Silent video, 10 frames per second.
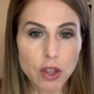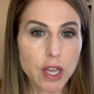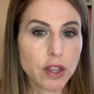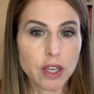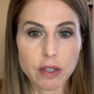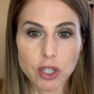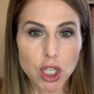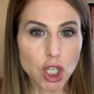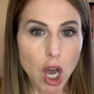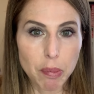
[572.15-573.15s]
that the
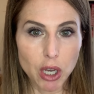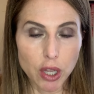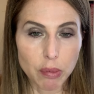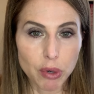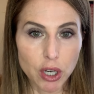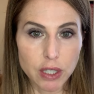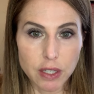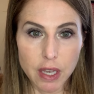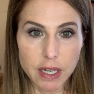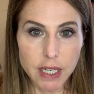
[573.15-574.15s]
topic on the books
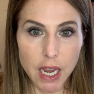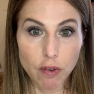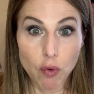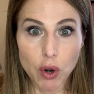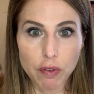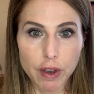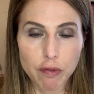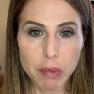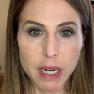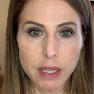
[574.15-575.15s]
is going to take
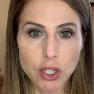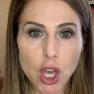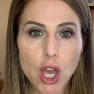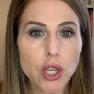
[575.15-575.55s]
45 minutes,